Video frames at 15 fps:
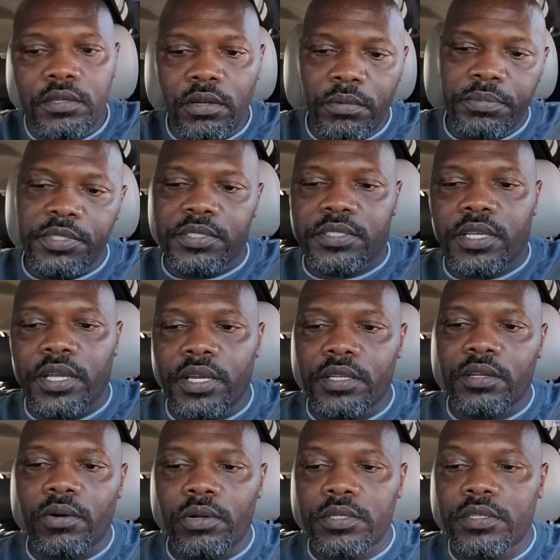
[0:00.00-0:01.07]
don't be scared to
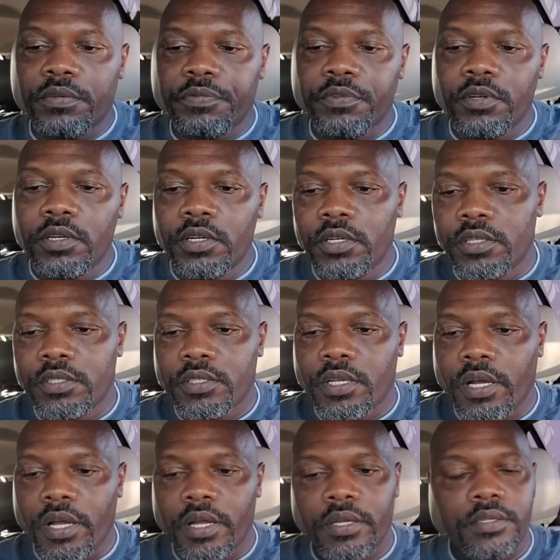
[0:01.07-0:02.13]
go in different hoods,
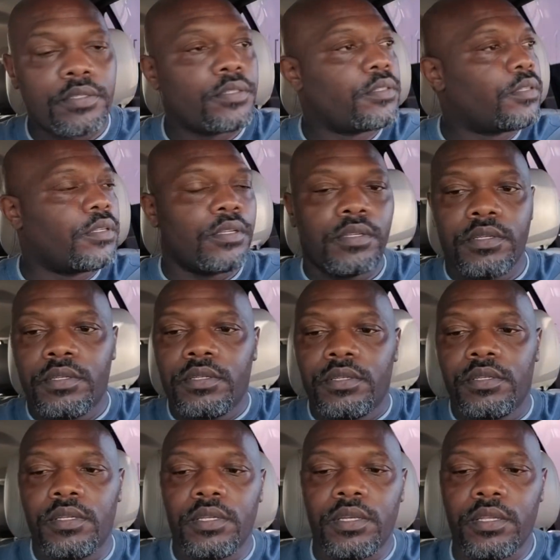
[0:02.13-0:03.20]
guys.
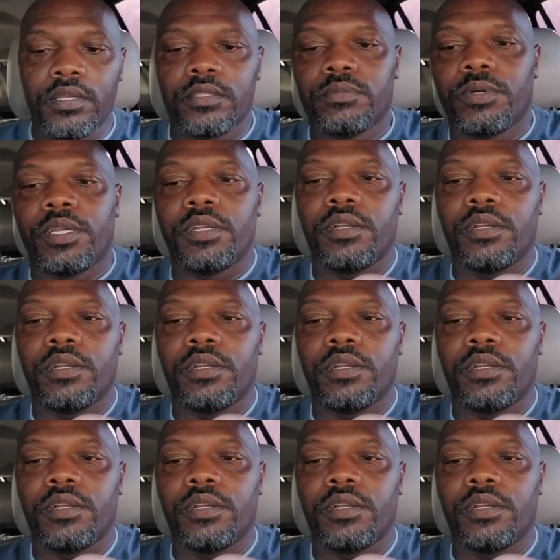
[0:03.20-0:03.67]
It is what